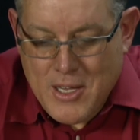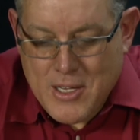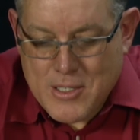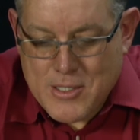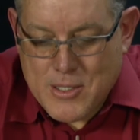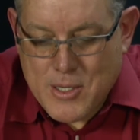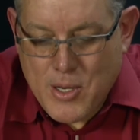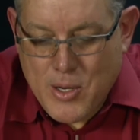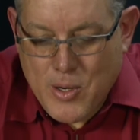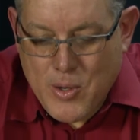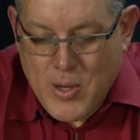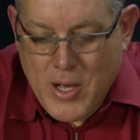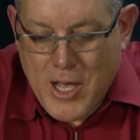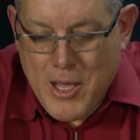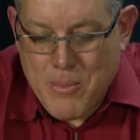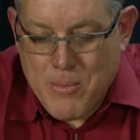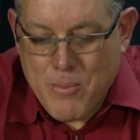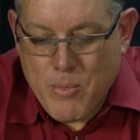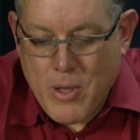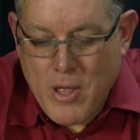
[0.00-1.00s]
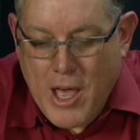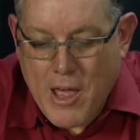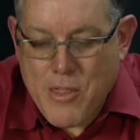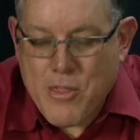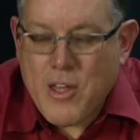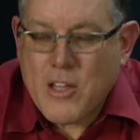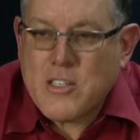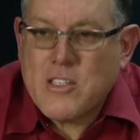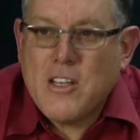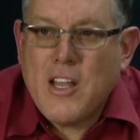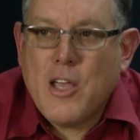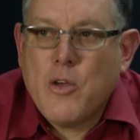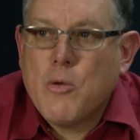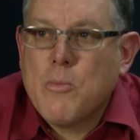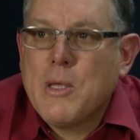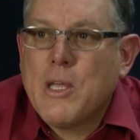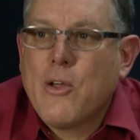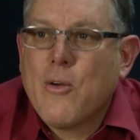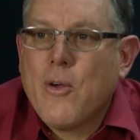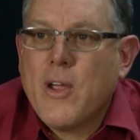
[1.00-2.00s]
So um, I thought tonight would
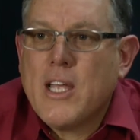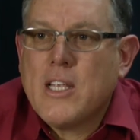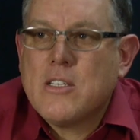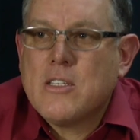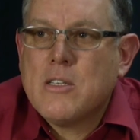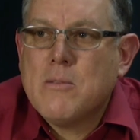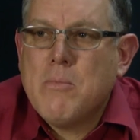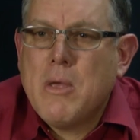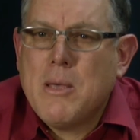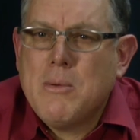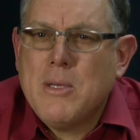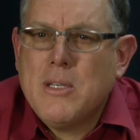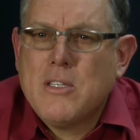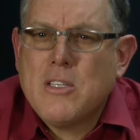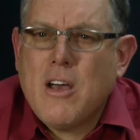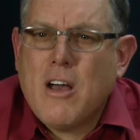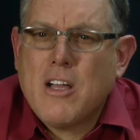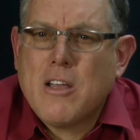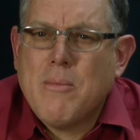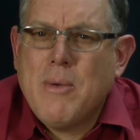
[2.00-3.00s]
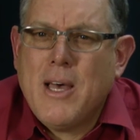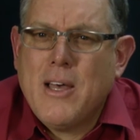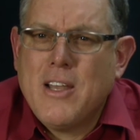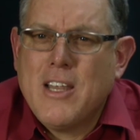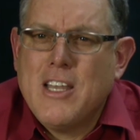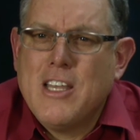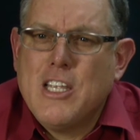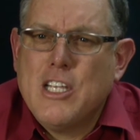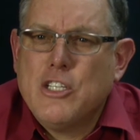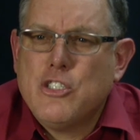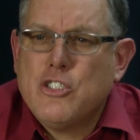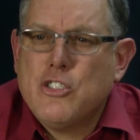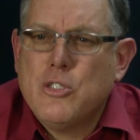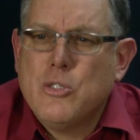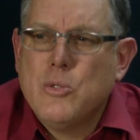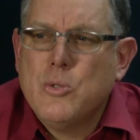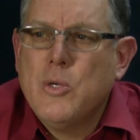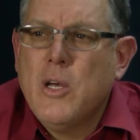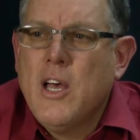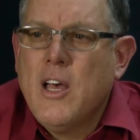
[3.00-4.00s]
be great to maybe talk about an
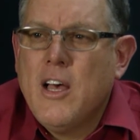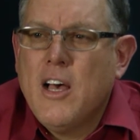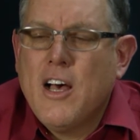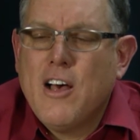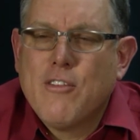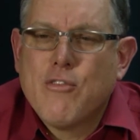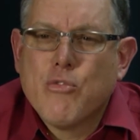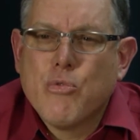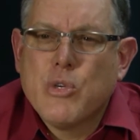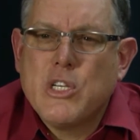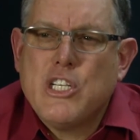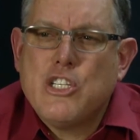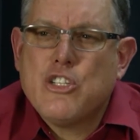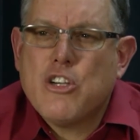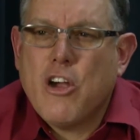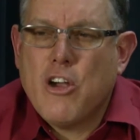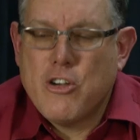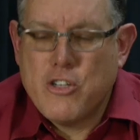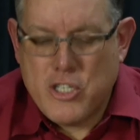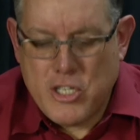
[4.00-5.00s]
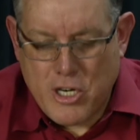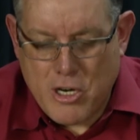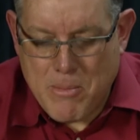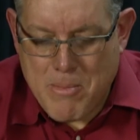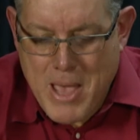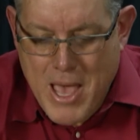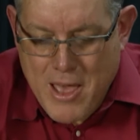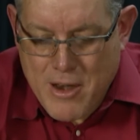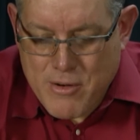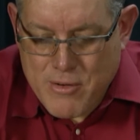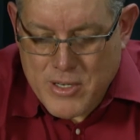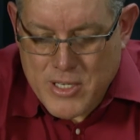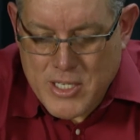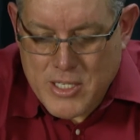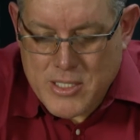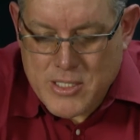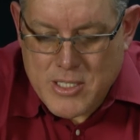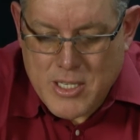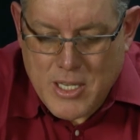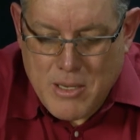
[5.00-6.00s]
issue of recharging our
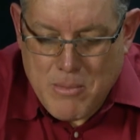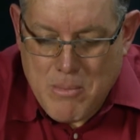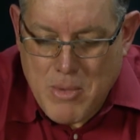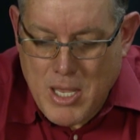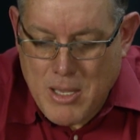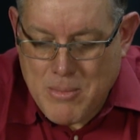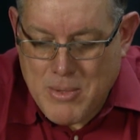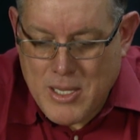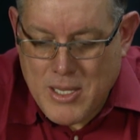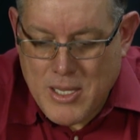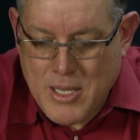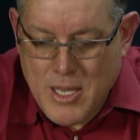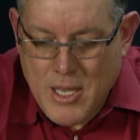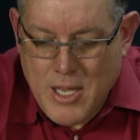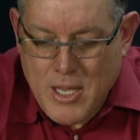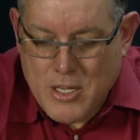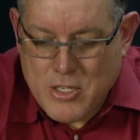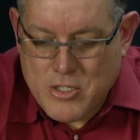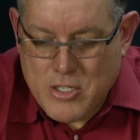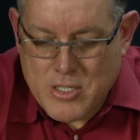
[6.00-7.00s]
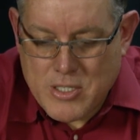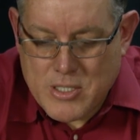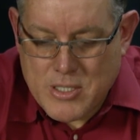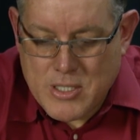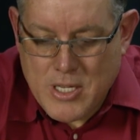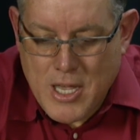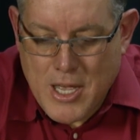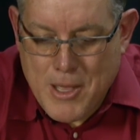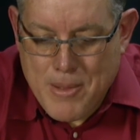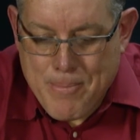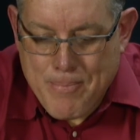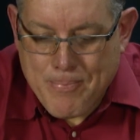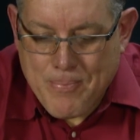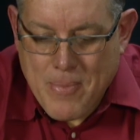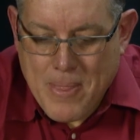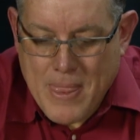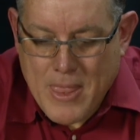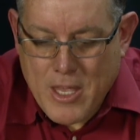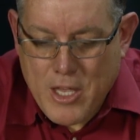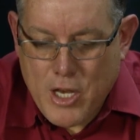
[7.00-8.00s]
batteries and maybe just um,
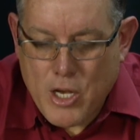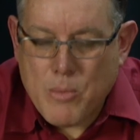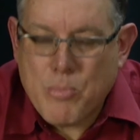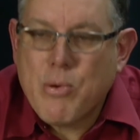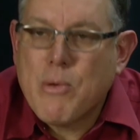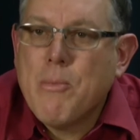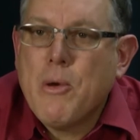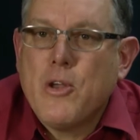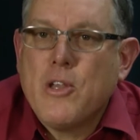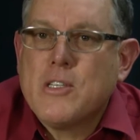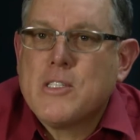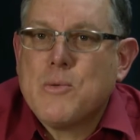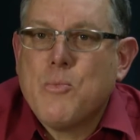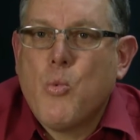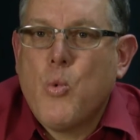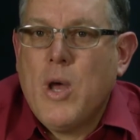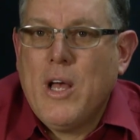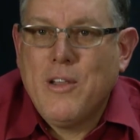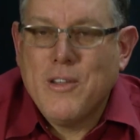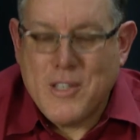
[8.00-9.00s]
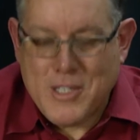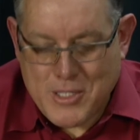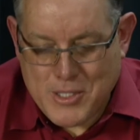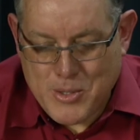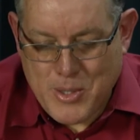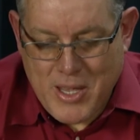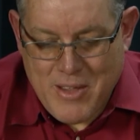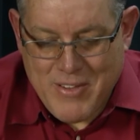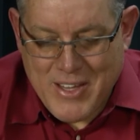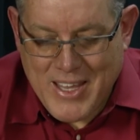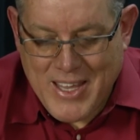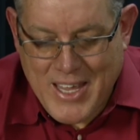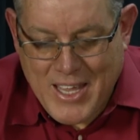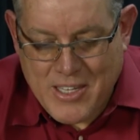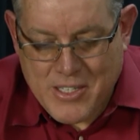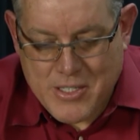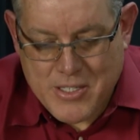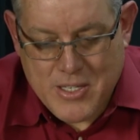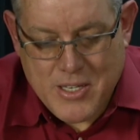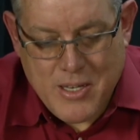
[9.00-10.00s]
you know promoting some wellness. So I have a
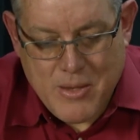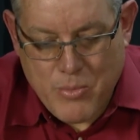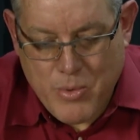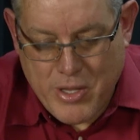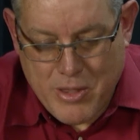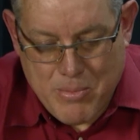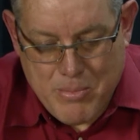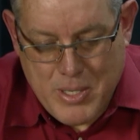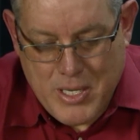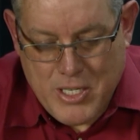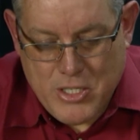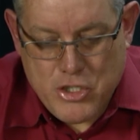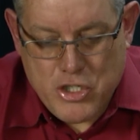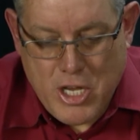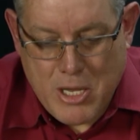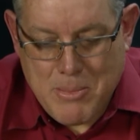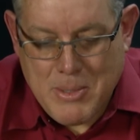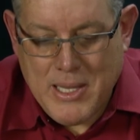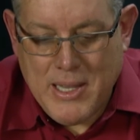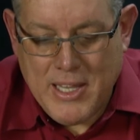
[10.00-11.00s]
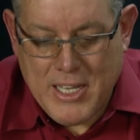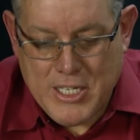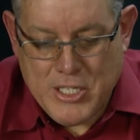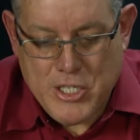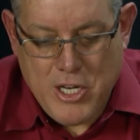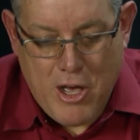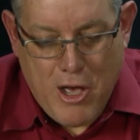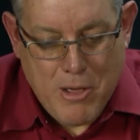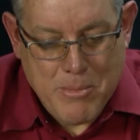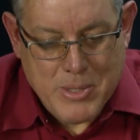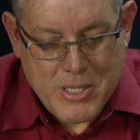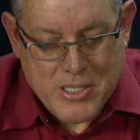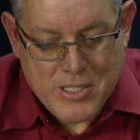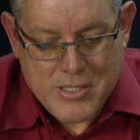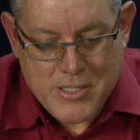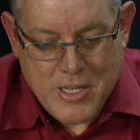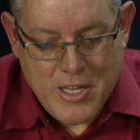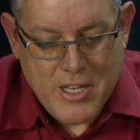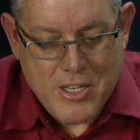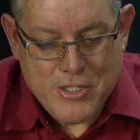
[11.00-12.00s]
guest with me, Jamie Lynn
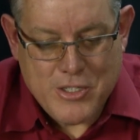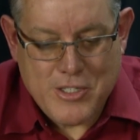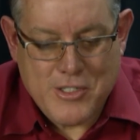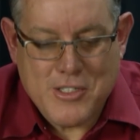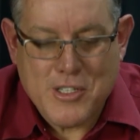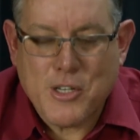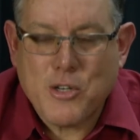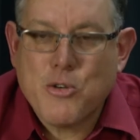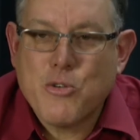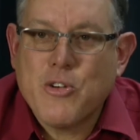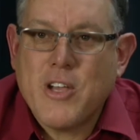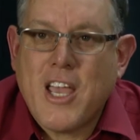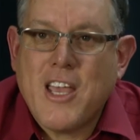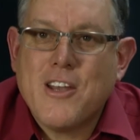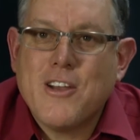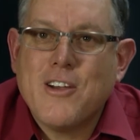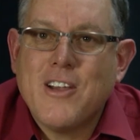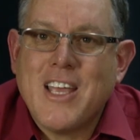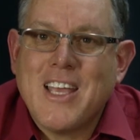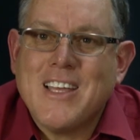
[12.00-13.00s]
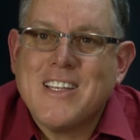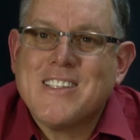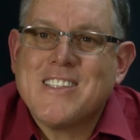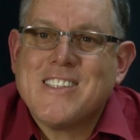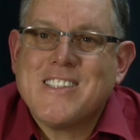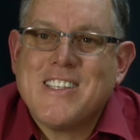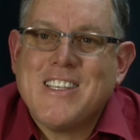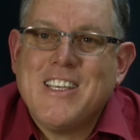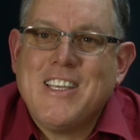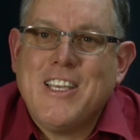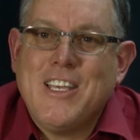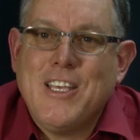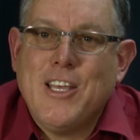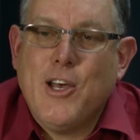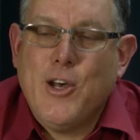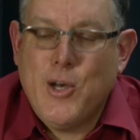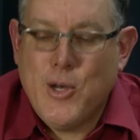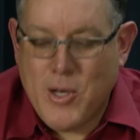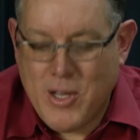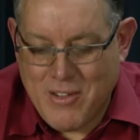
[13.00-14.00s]
Thomas. She's the creator and CEO
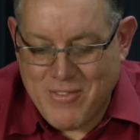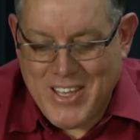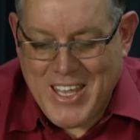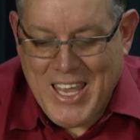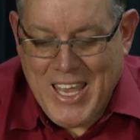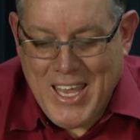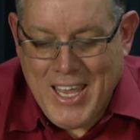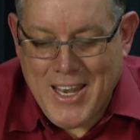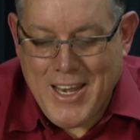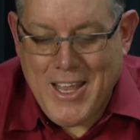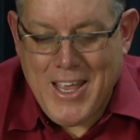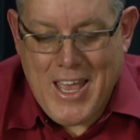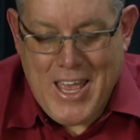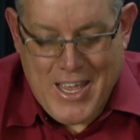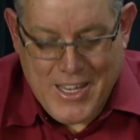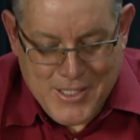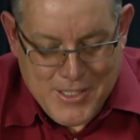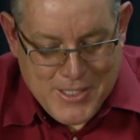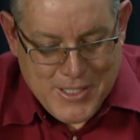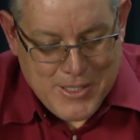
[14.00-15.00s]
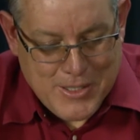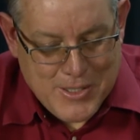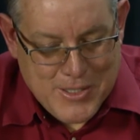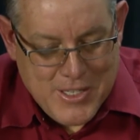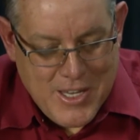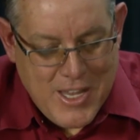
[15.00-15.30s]
of Canna Essence.